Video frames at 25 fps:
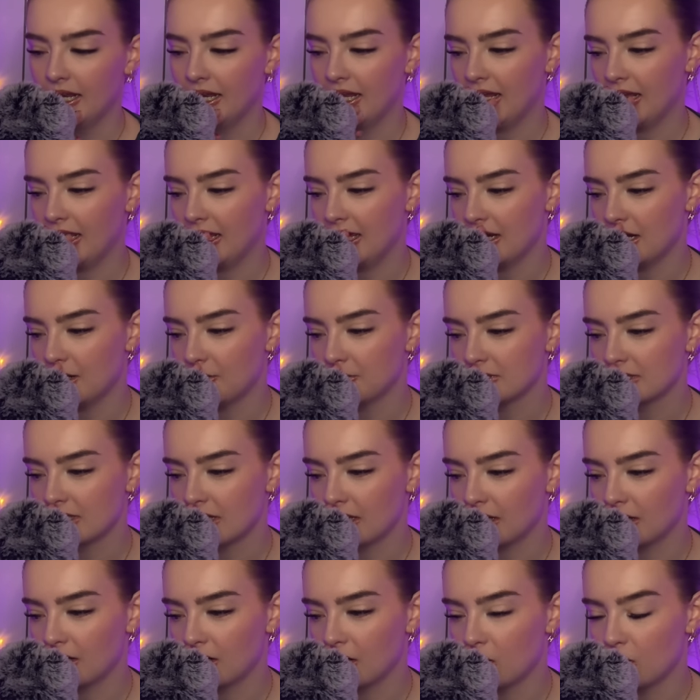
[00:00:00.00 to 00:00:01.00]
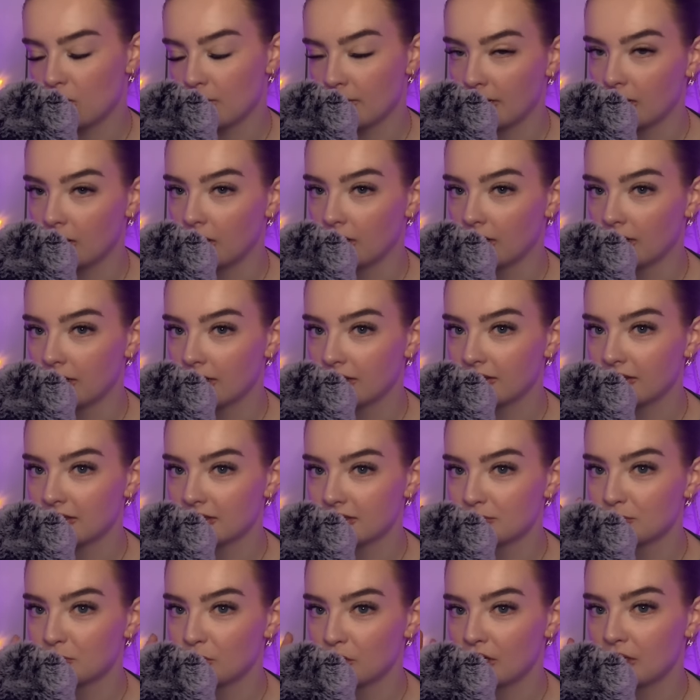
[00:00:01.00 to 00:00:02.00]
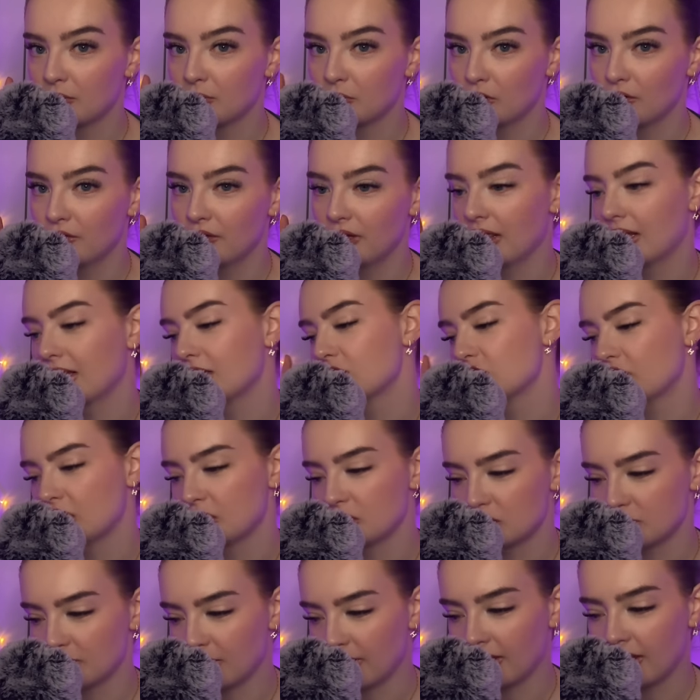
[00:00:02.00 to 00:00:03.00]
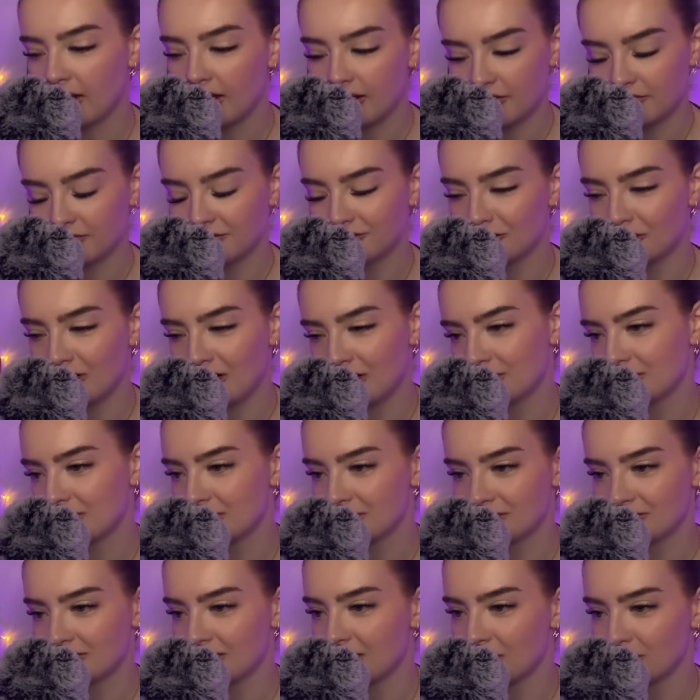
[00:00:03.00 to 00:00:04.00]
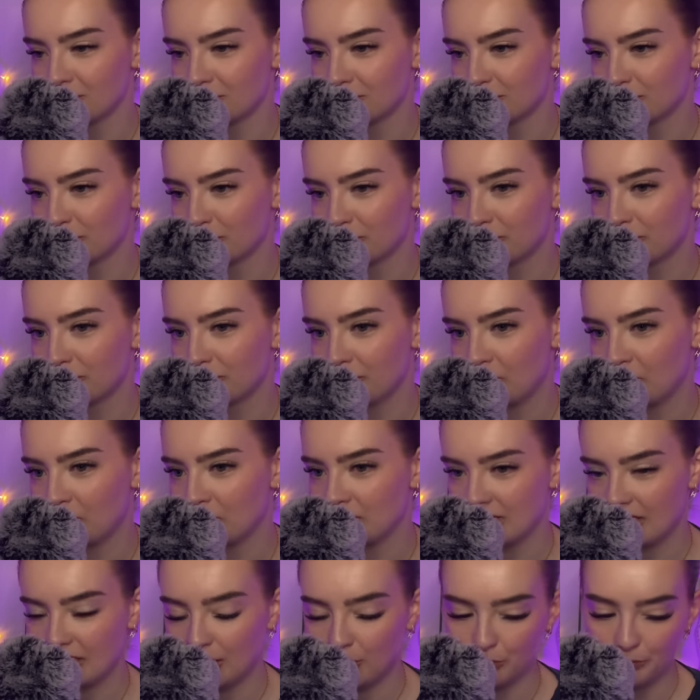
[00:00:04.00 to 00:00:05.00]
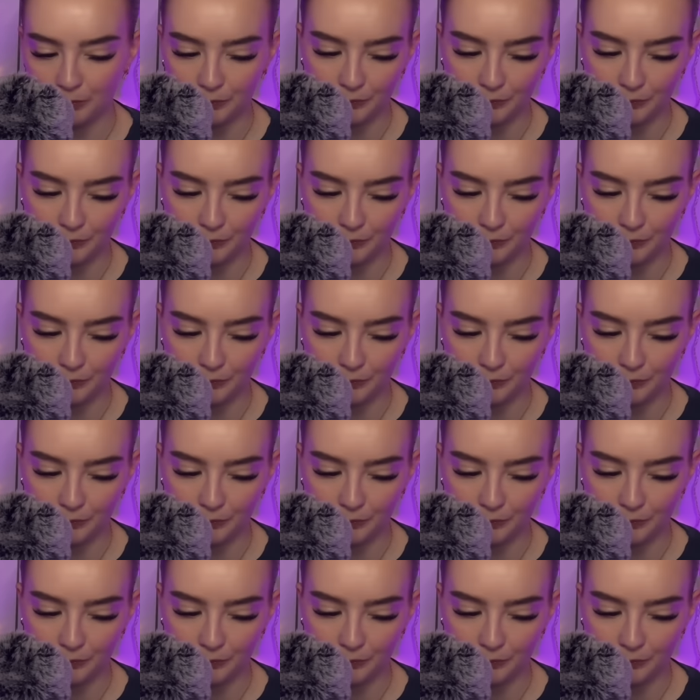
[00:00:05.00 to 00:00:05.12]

and I was like, oh my god, this book and movie, like, changed my life when I was, you know, 13.